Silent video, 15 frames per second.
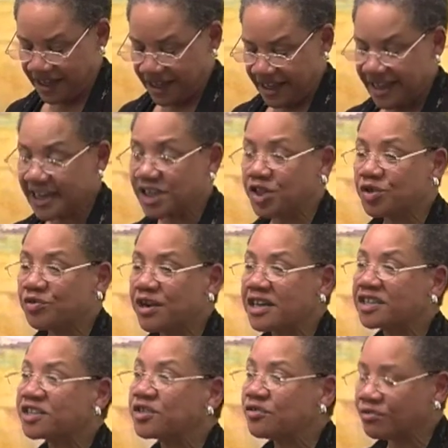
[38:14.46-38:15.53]
He
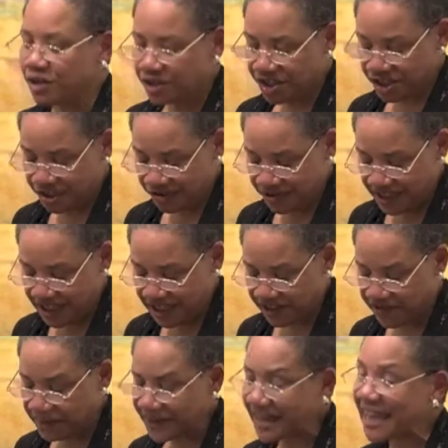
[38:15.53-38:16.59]
trucked groceries
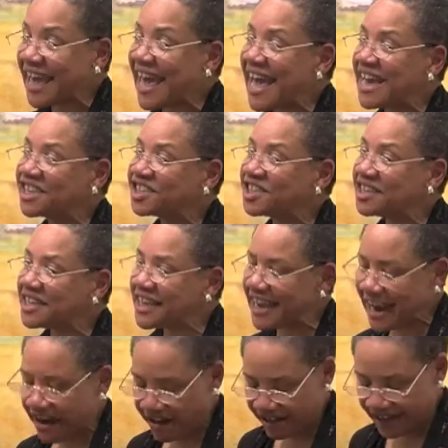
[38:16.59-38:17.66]
from the cash and
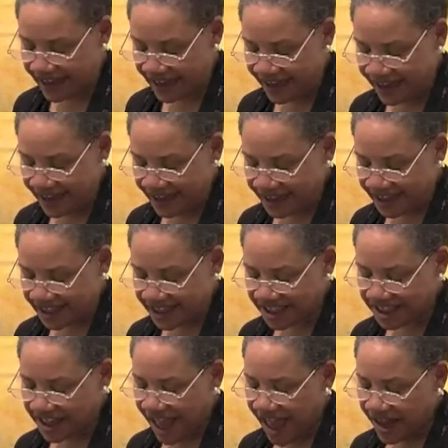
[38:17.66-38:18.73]
carry to
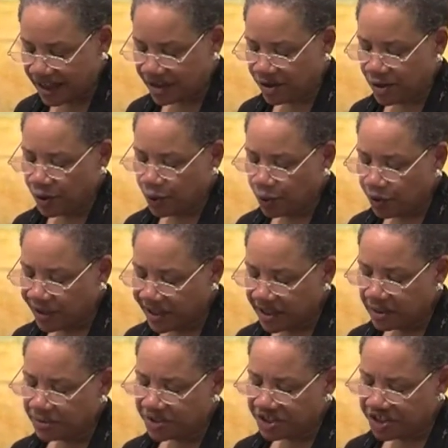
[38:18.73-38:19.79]
stock
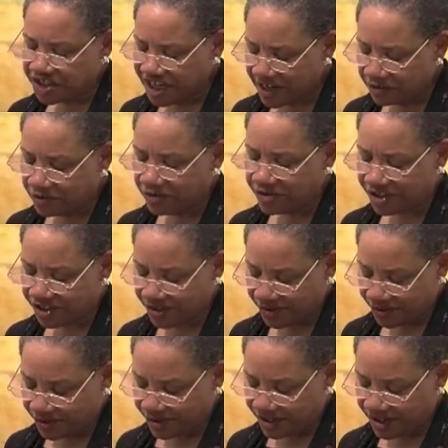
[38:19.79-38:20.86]
Williams General
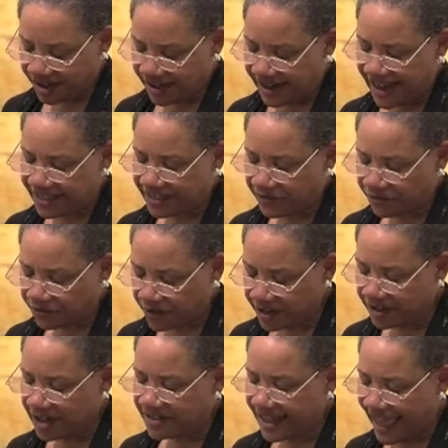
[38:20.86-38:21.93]
Store at the
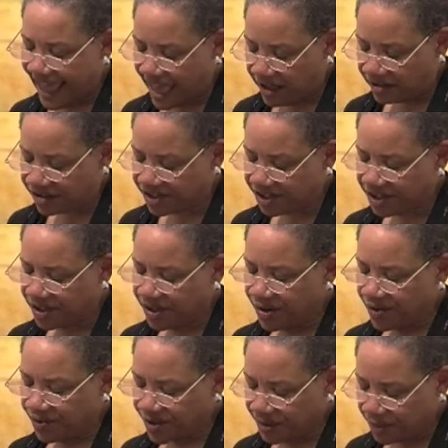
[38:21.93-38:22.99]
front of the house
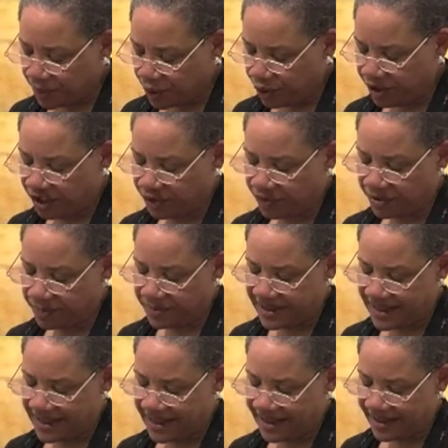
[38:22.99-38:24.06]
where the porch would
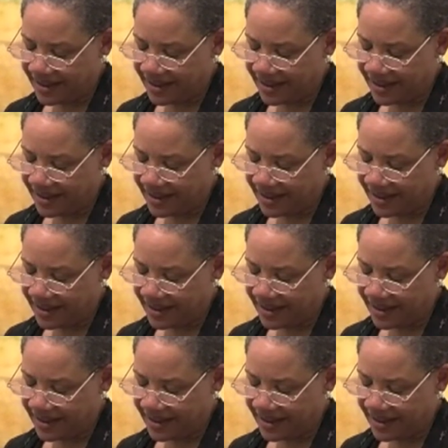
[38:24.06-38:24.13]
be.